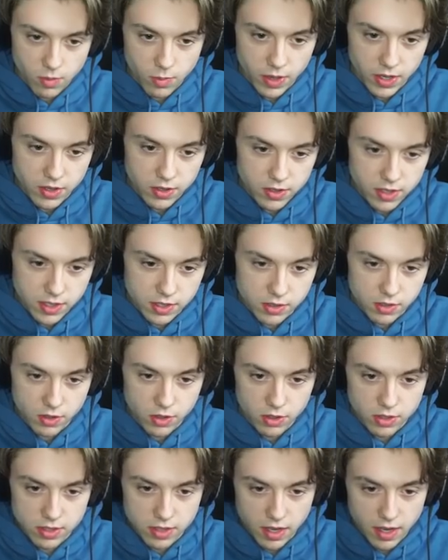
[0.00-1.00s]
Oh my goodness, it
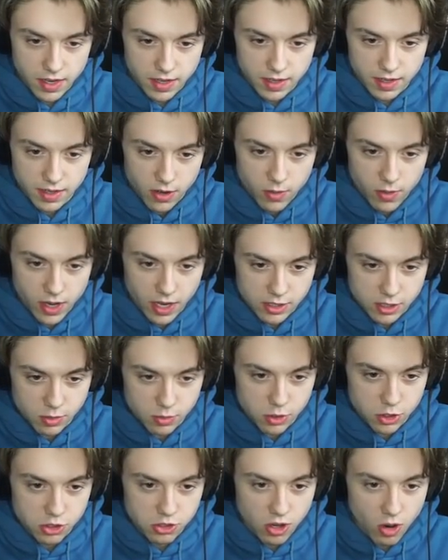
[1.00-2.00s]
looks like we got
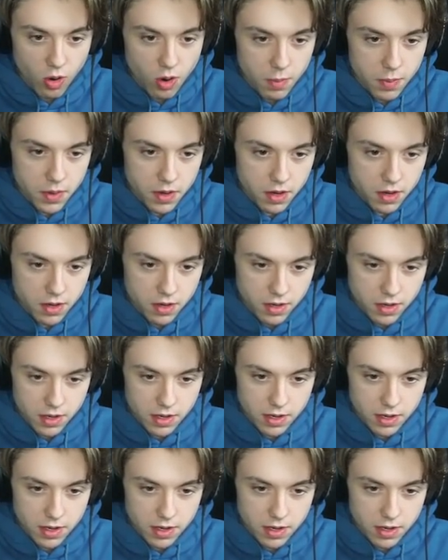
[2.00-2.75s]
some snow up here.